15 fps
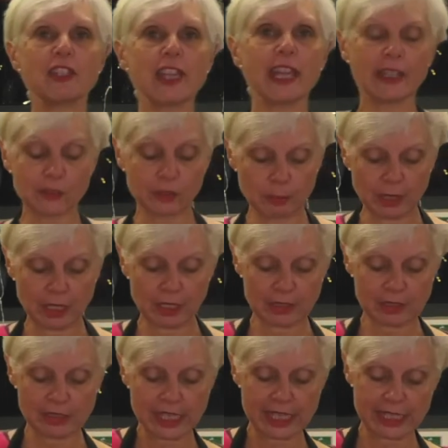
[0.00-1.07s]
next
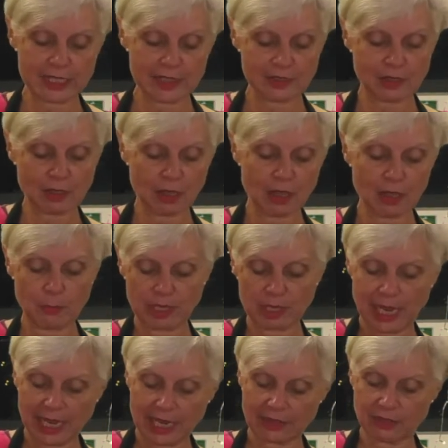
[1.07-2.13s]
bit is we're
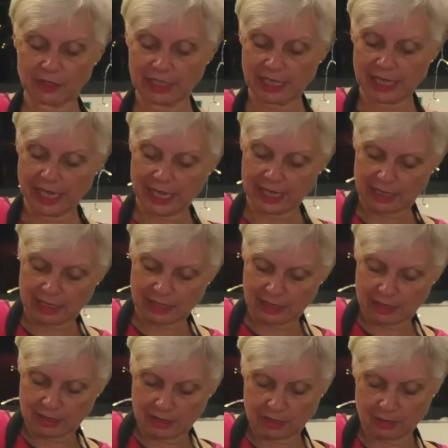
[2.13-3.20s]
going to add the
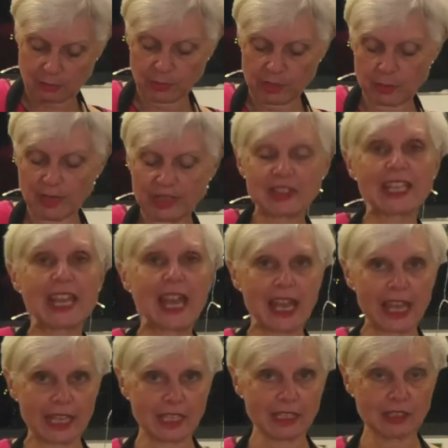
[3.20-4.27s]

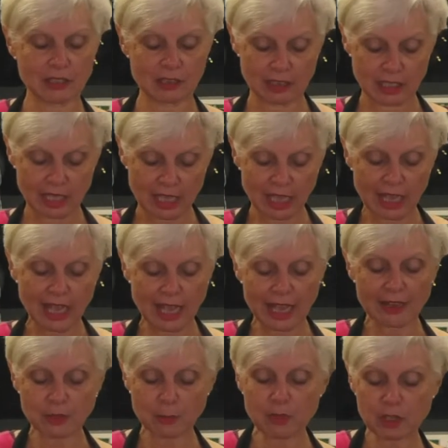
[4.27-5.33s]
egg,
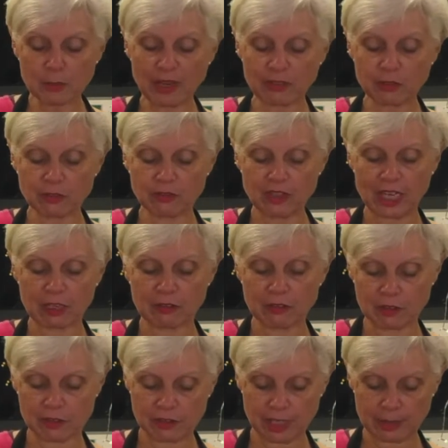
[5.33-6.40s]
and I'm going to add the flour
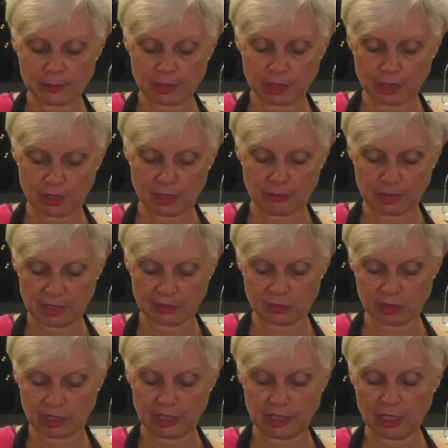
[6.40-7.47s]
at the same time,
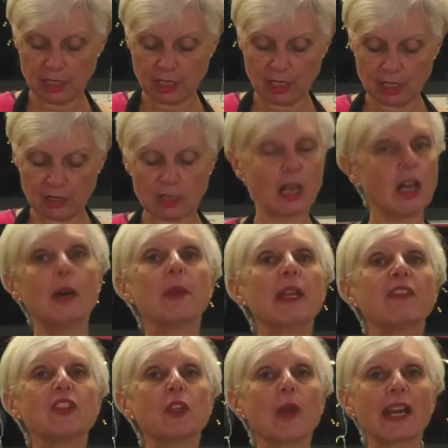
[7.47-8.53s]
actually.
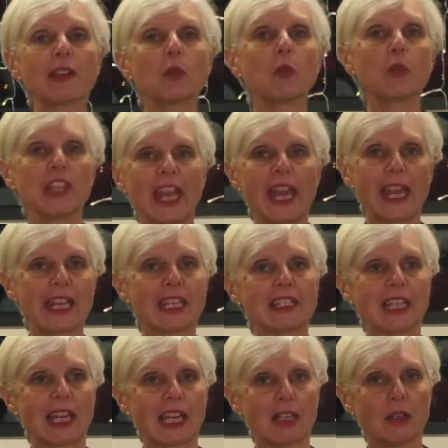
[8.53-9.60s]
If you add all the egg
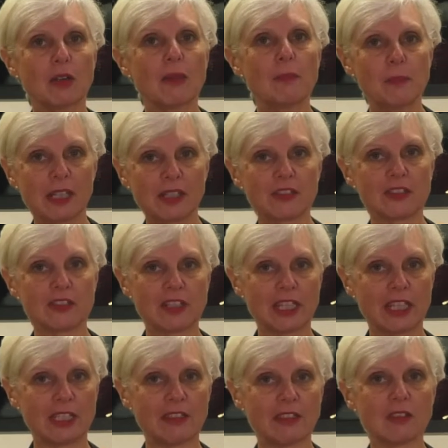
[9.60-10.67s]
now and mix it
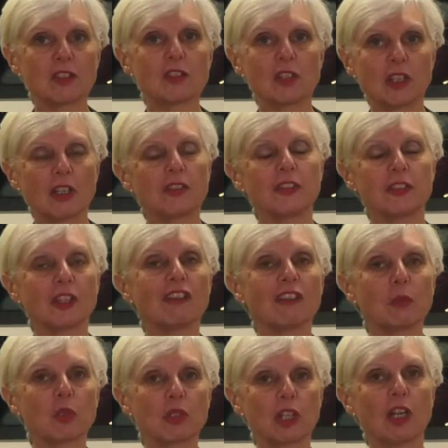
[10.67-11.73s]
in, the chances are
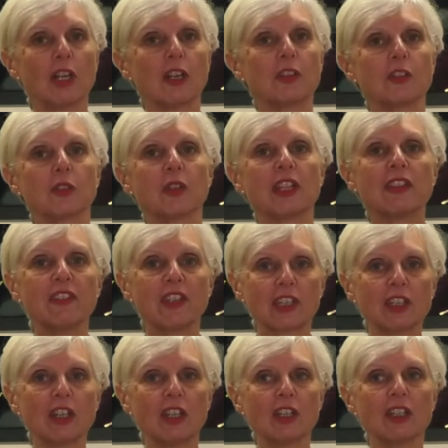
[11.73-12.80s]
it will curdle. If it
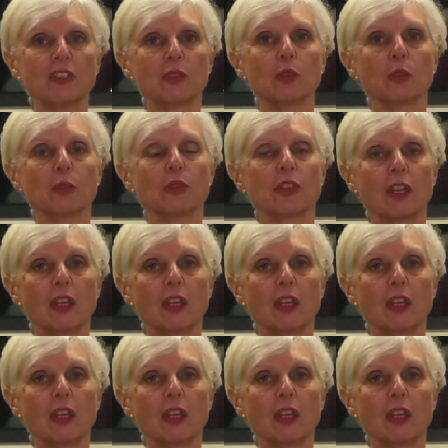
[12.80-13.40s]
curdles,